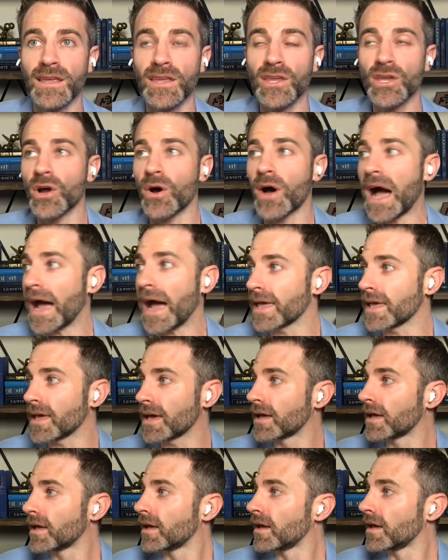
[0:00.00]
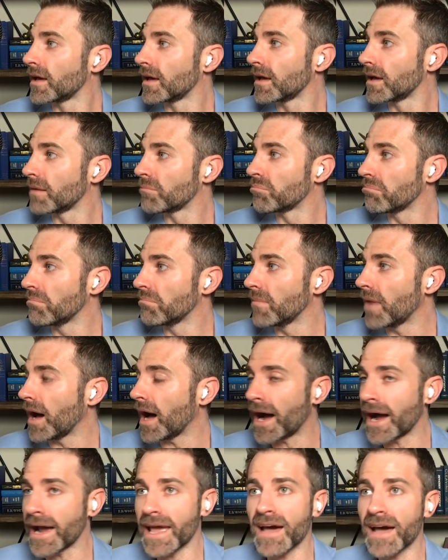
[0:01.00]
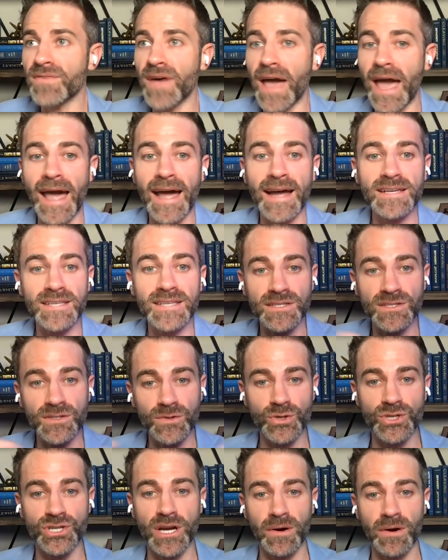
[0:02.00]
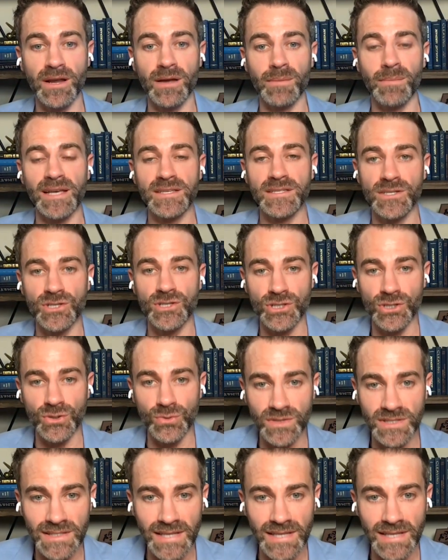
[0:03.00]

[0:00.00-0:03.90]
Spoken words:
I have access to sharing a message to